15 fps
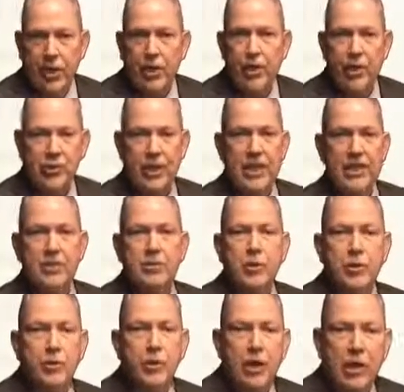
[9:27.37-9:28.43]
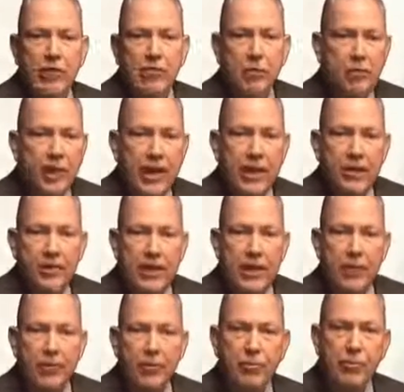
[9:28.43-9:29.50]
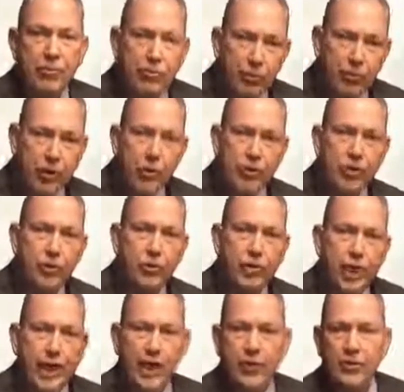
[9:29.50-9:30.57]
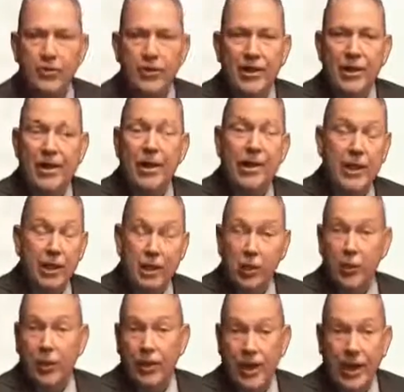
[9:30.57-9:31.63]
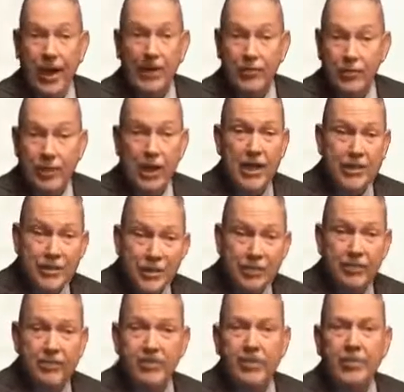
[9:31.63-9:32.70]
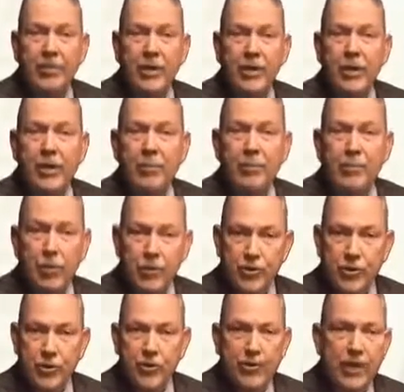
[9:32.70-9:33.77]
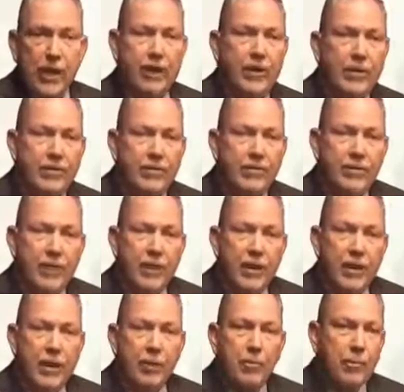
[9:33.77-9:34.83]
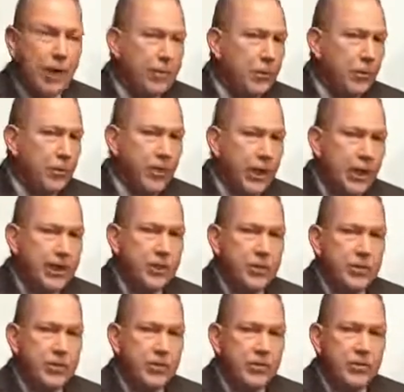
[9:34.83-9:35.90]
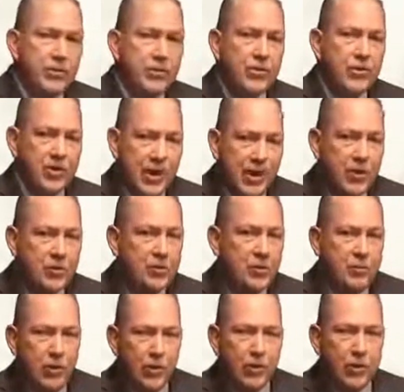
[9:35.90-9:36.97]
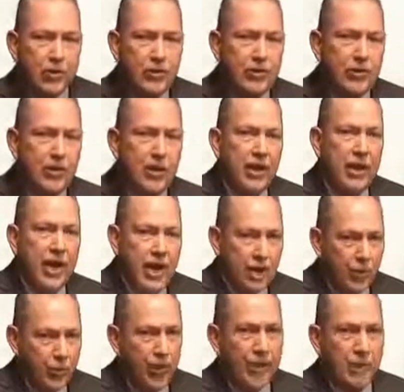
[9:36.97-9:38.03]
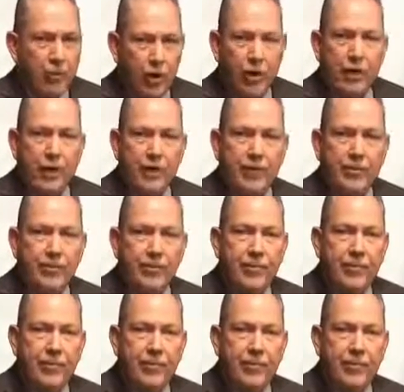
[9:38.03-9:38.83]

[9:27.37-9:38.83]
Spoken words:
Your textbook will cover many promotional channels, including advertising, personal selling, public relations, sales promotions, and direct marketing.